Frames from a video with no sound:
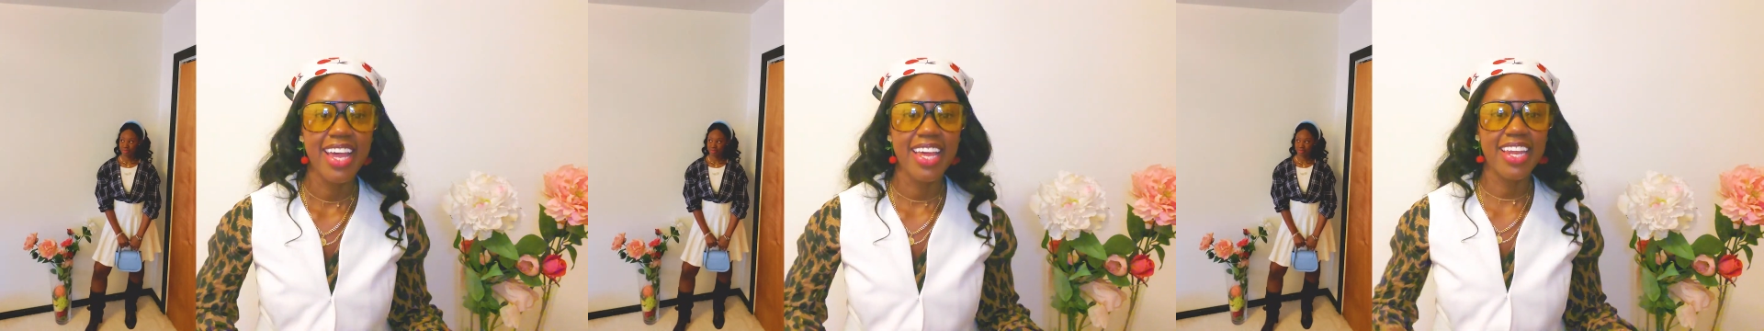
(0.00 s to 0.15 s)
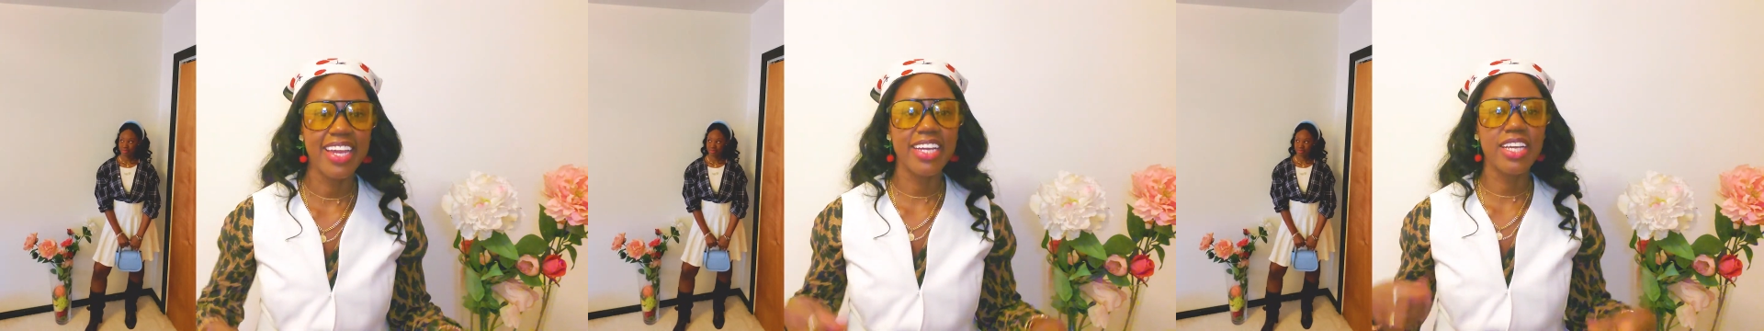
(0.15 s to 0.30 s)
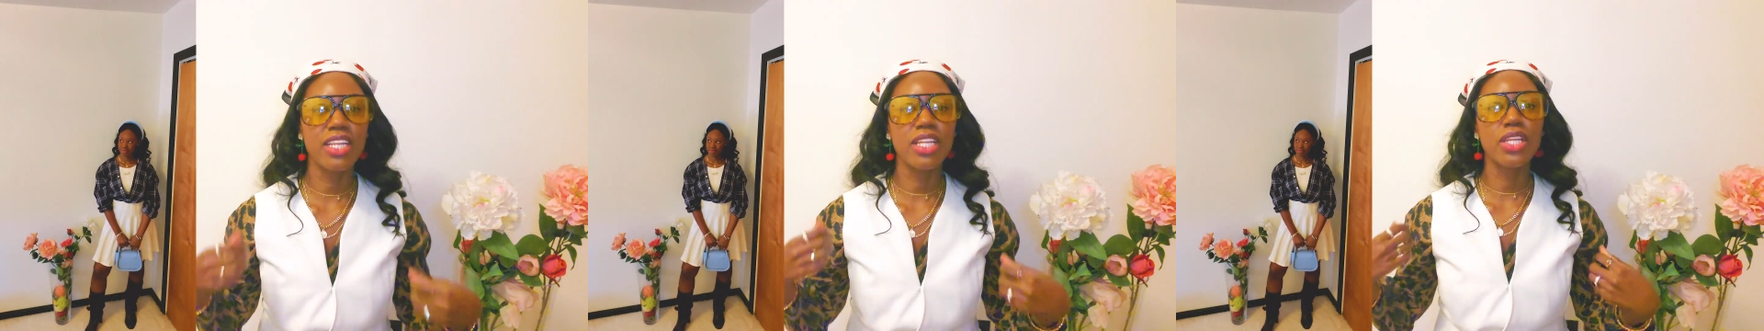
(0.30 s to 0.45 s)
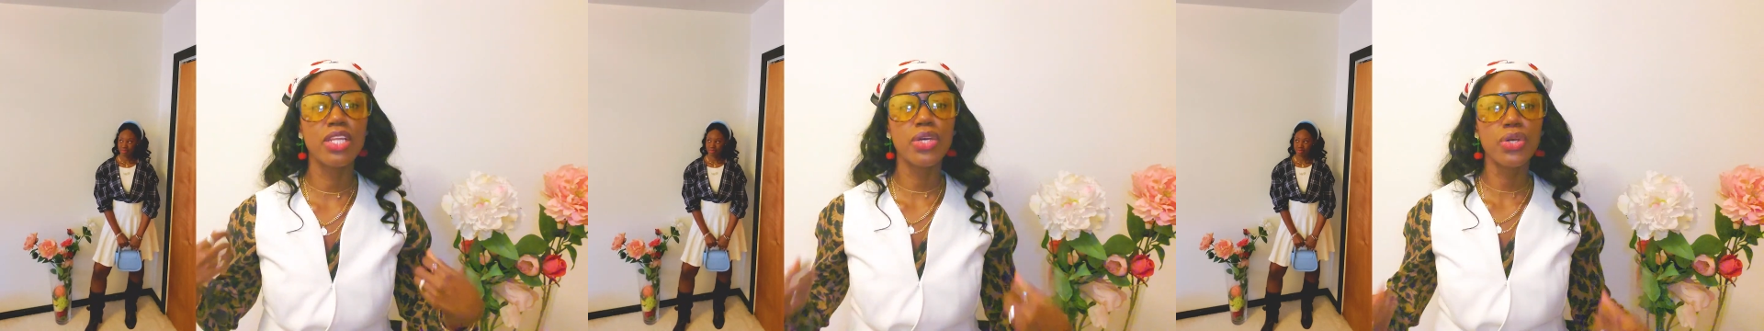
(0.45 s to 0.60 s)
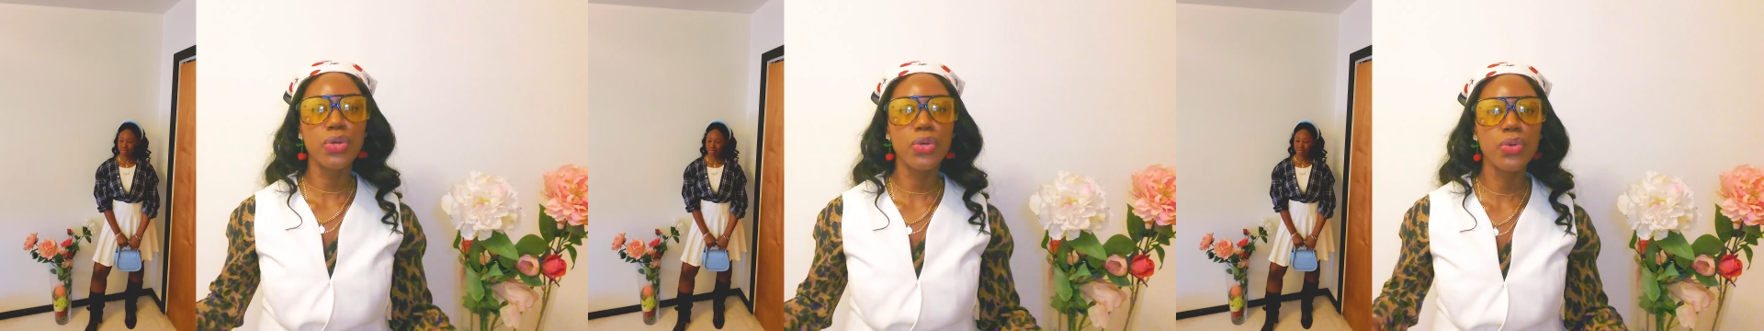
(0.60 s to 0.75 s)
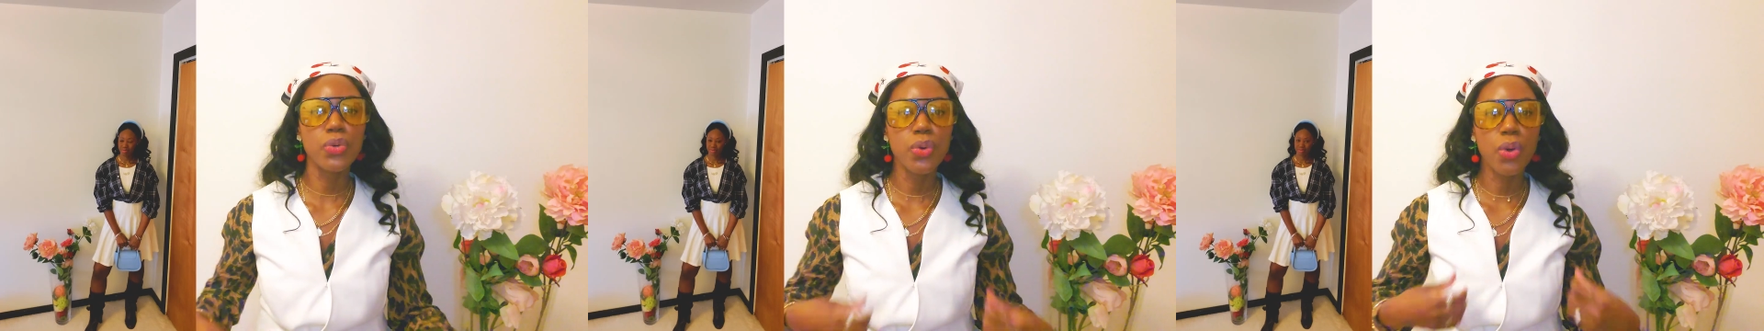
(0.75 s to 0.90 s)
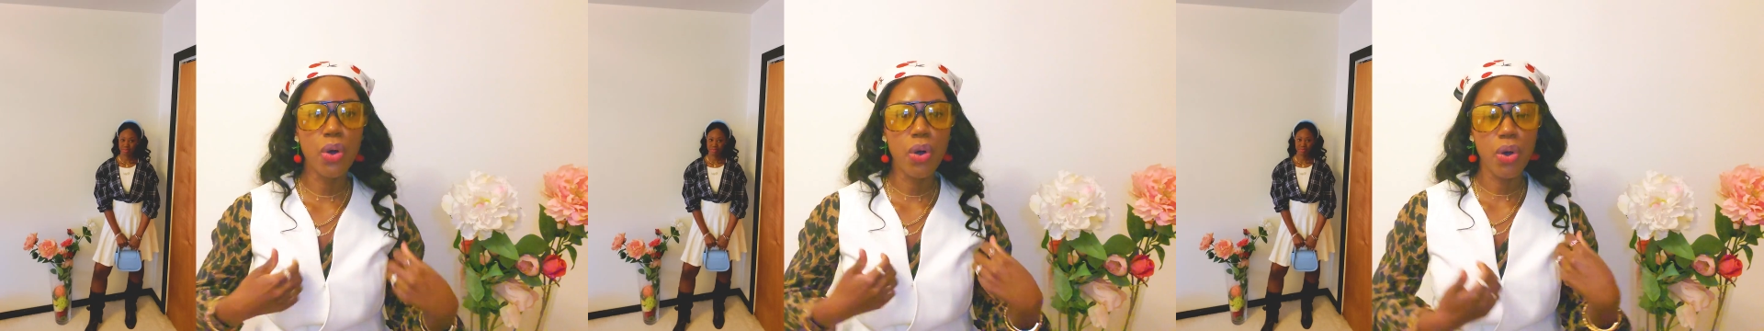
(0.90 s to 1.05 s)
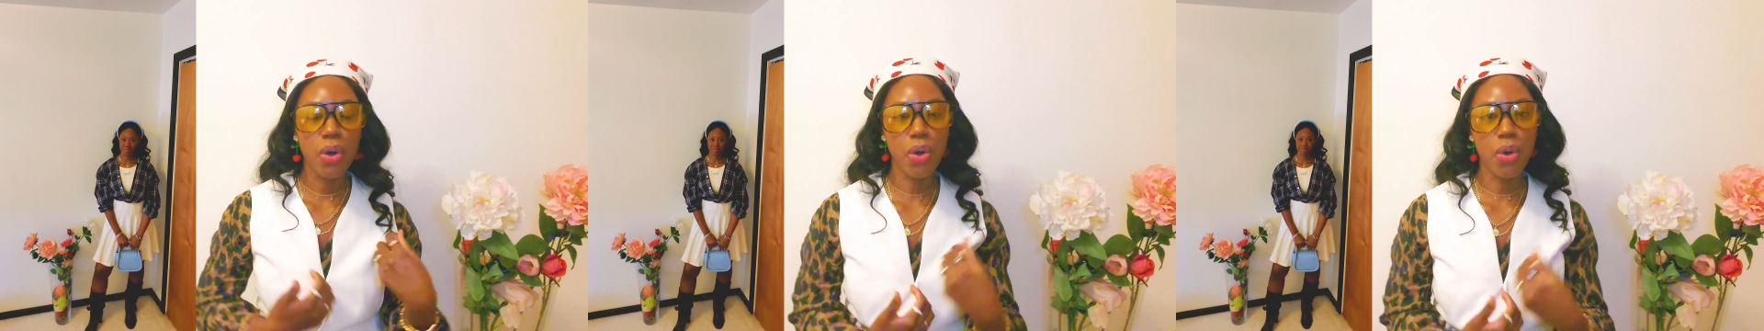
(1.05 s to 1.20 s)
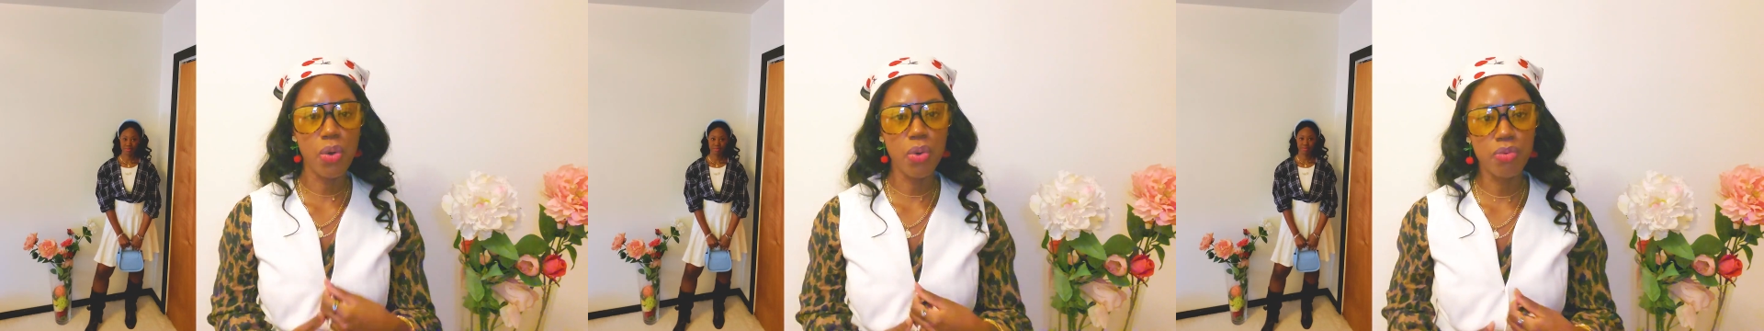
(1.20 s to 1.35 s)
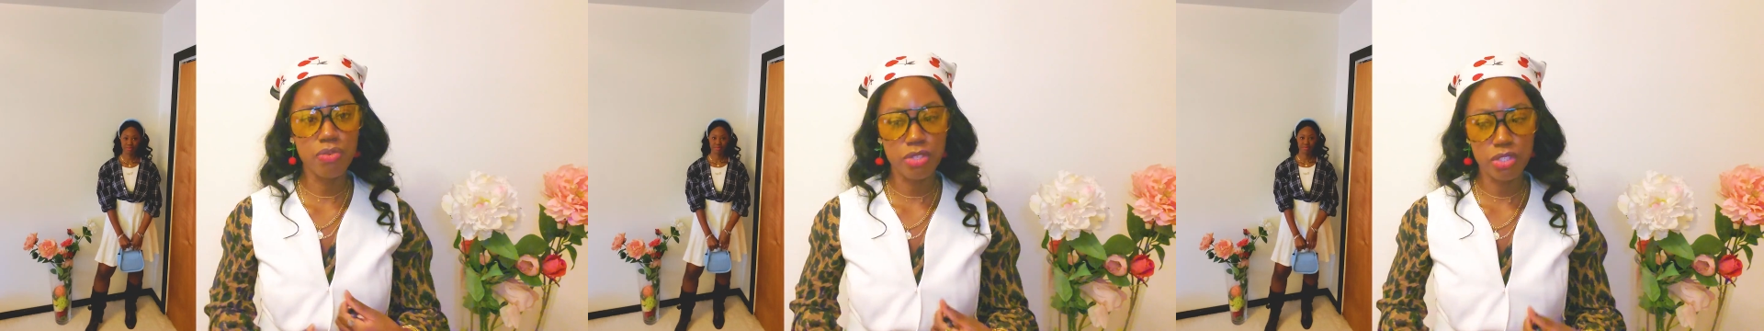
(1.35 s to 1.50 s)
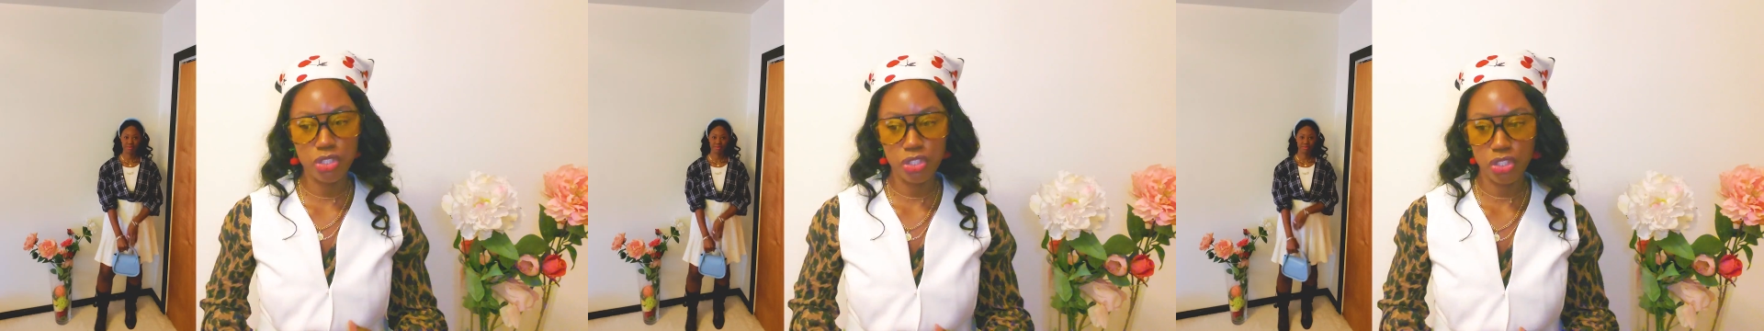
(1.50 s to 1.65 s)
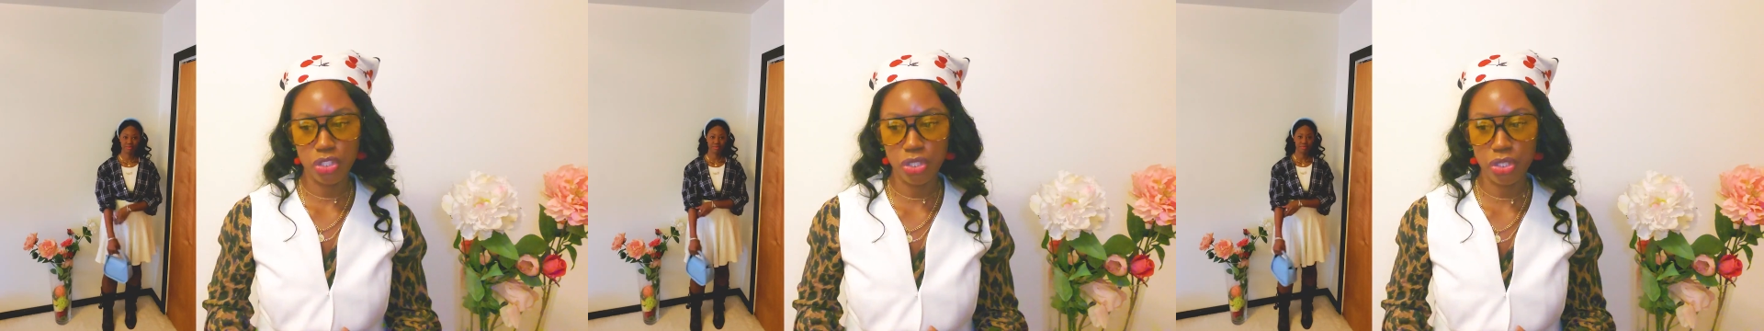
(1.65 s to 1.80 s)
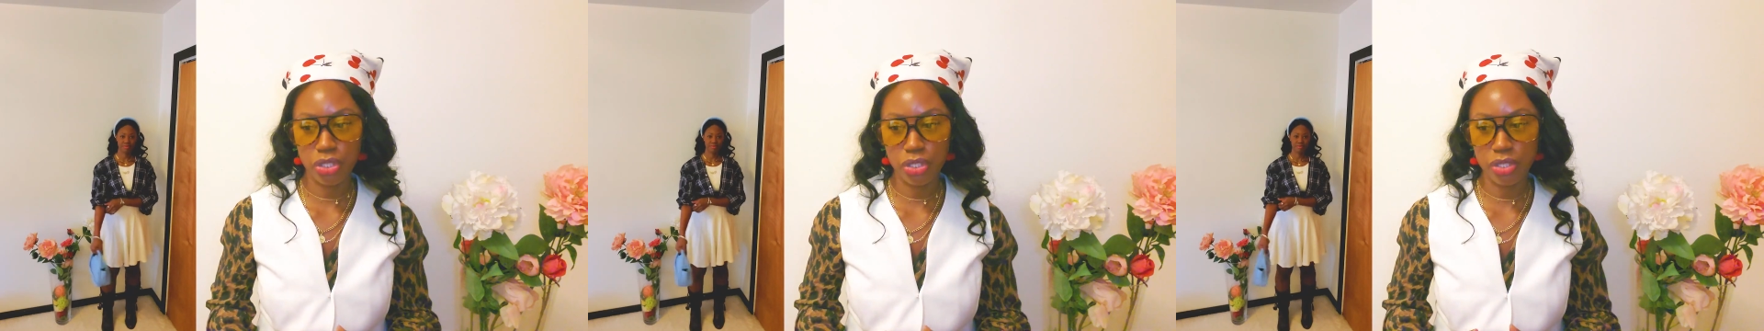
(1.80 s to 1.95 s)
Like a little
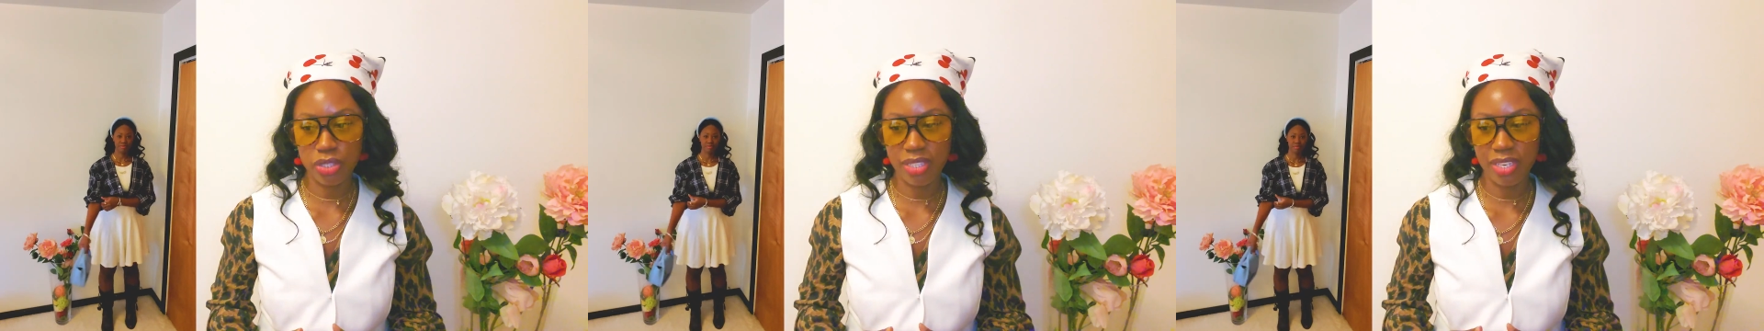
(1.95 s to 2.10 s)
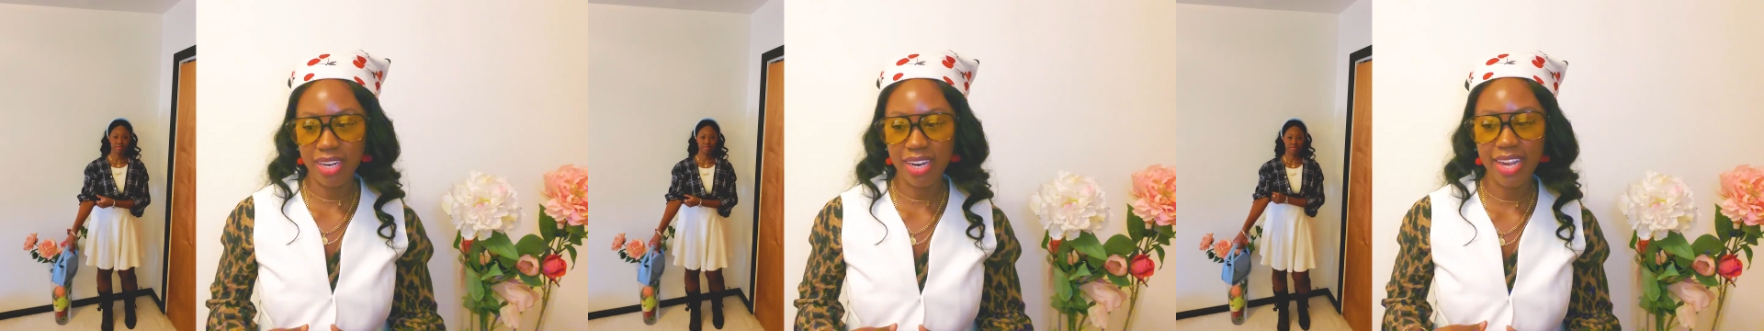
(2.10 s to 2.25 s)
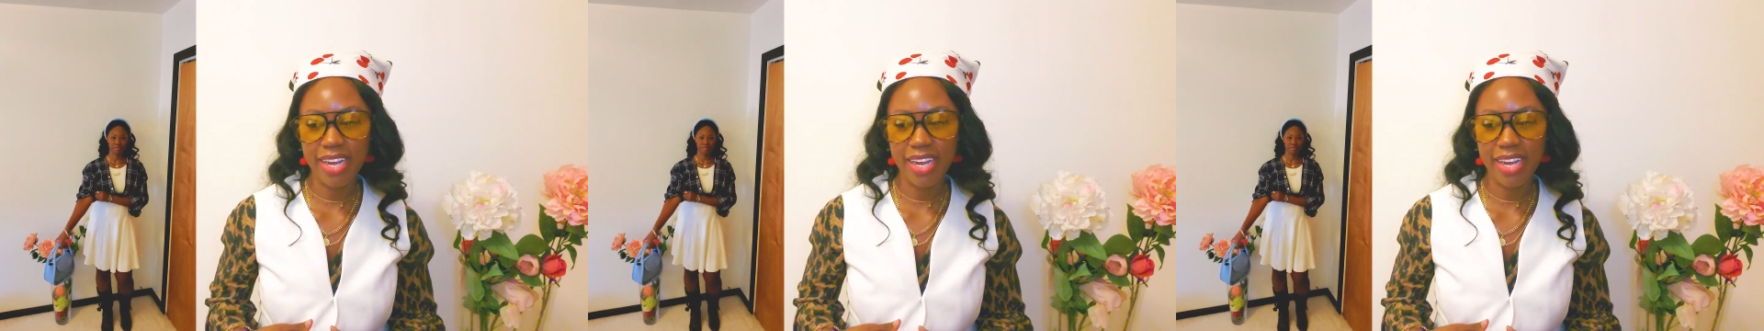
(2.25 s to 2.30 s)
overshirt that